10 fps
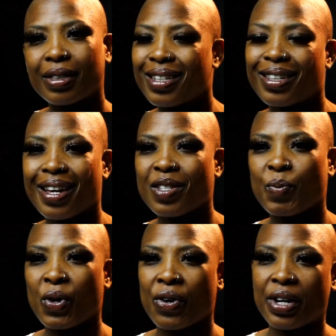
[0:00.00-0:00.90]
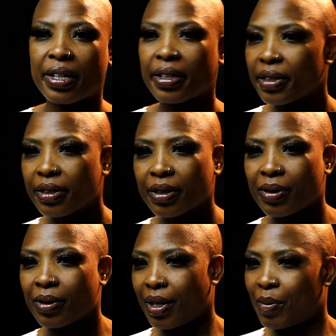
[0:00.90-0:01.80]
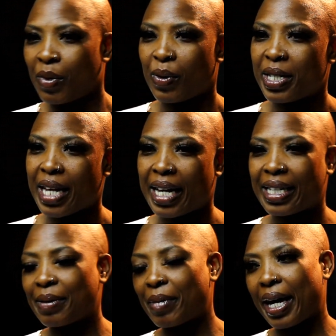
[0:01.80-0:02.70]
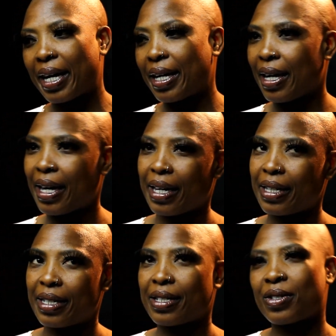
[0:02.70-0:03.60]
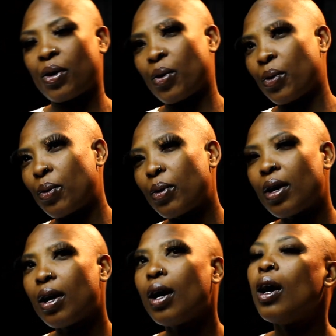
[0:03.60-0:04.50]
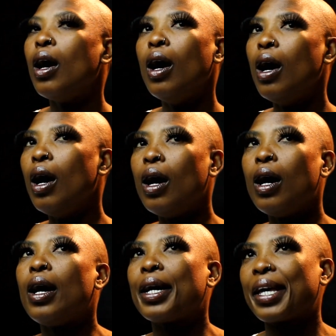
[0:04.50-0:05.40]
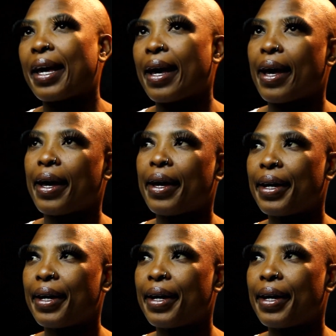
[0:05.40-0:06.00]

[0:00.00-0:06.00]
It gets boring. I'm always hiding my head. So yeah.